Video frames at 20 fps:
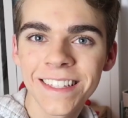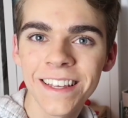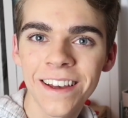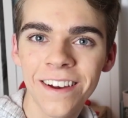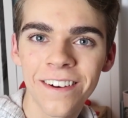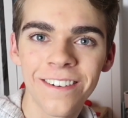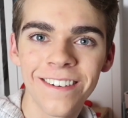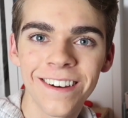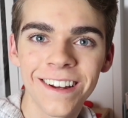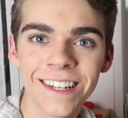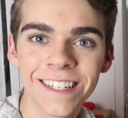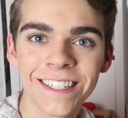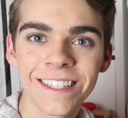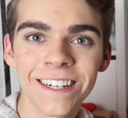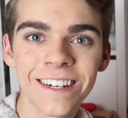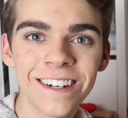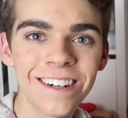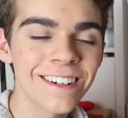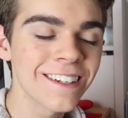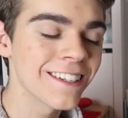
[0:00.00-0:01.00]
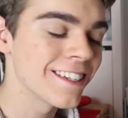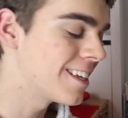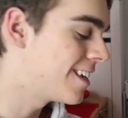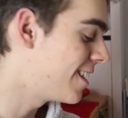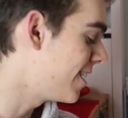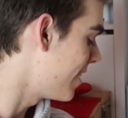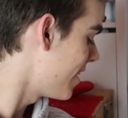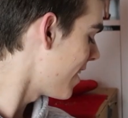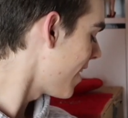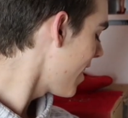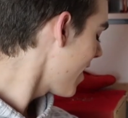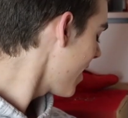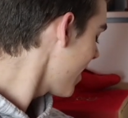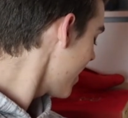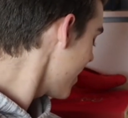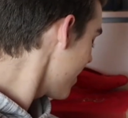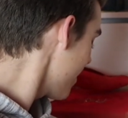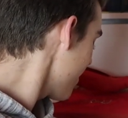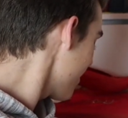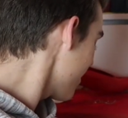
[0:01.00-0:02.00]
So it is currently
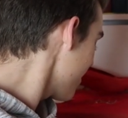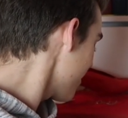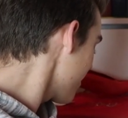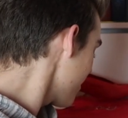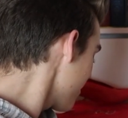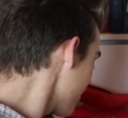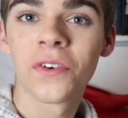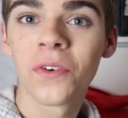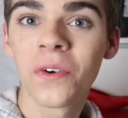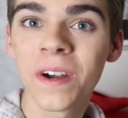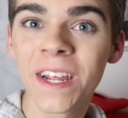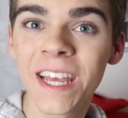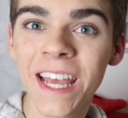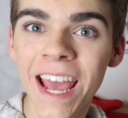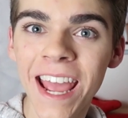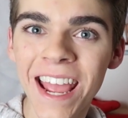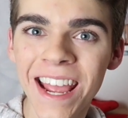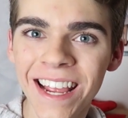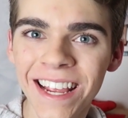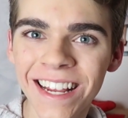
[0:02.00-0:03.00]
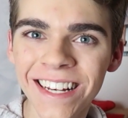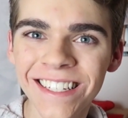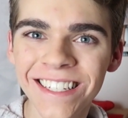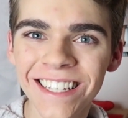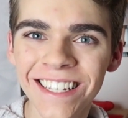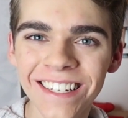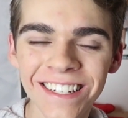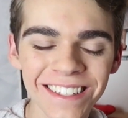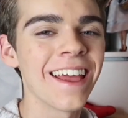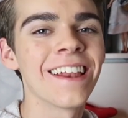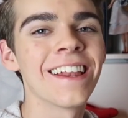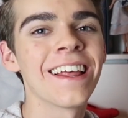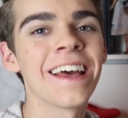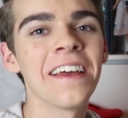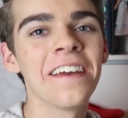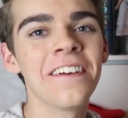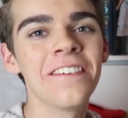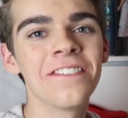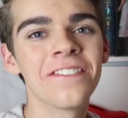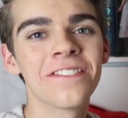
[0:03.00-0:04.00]
nine forty-eight and
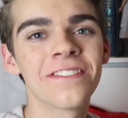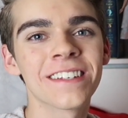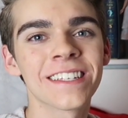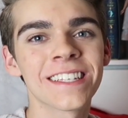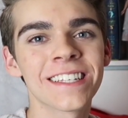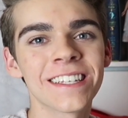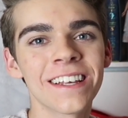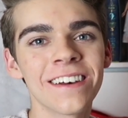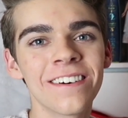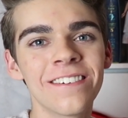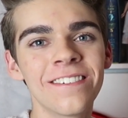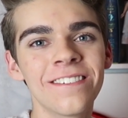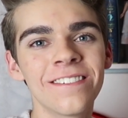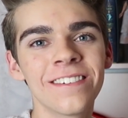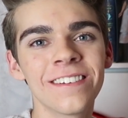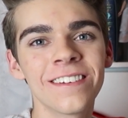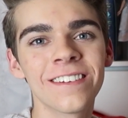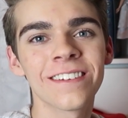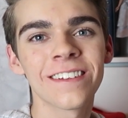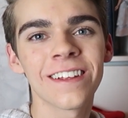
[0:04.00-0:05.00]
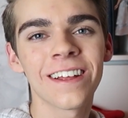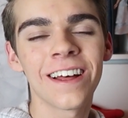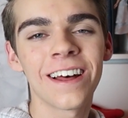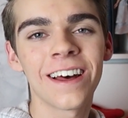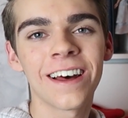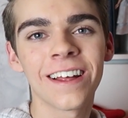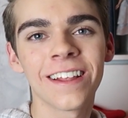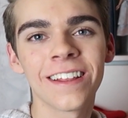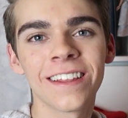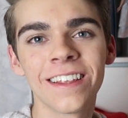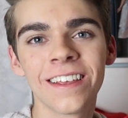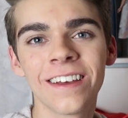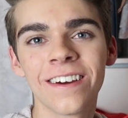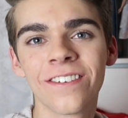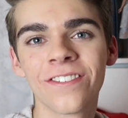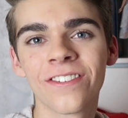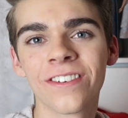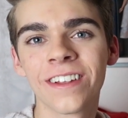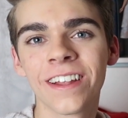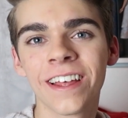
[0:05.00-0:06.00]
I've sewn on the
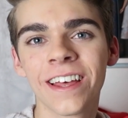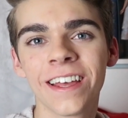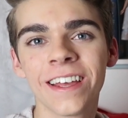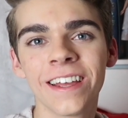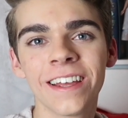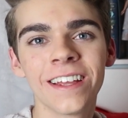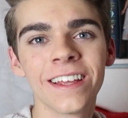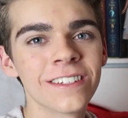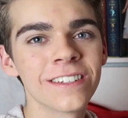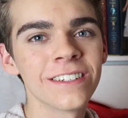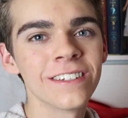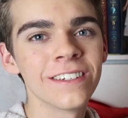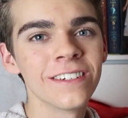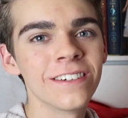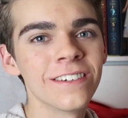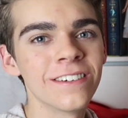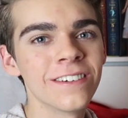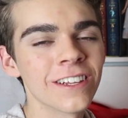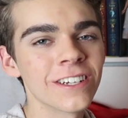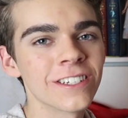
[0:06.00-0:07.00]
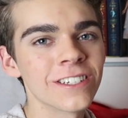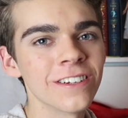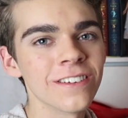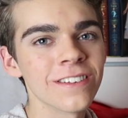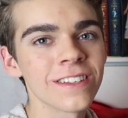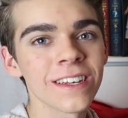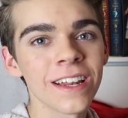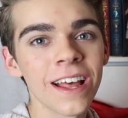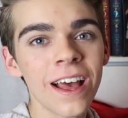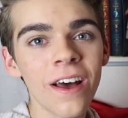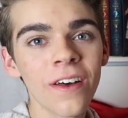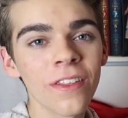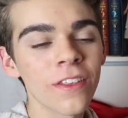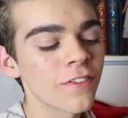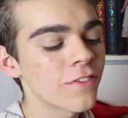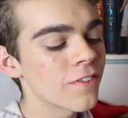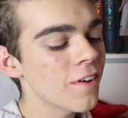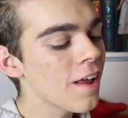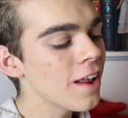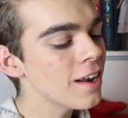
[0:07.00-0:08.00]
overlay to the shoes. Now the
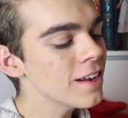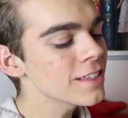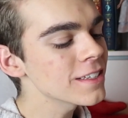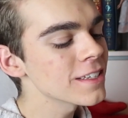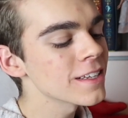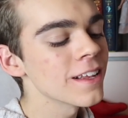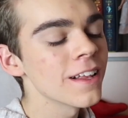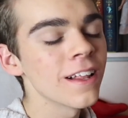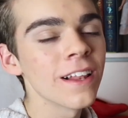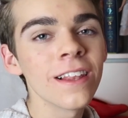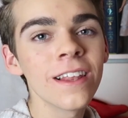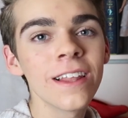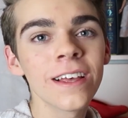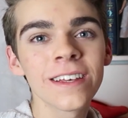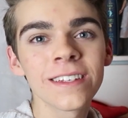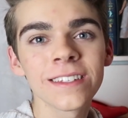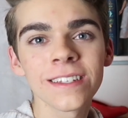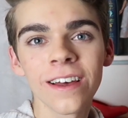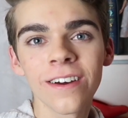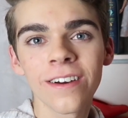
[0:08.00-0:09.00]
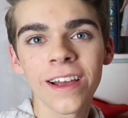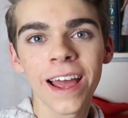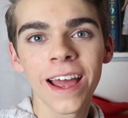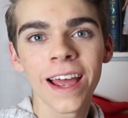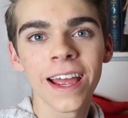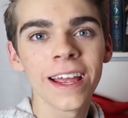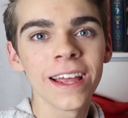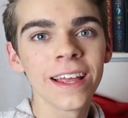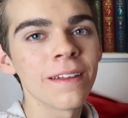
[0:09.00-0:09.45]
front looks okay.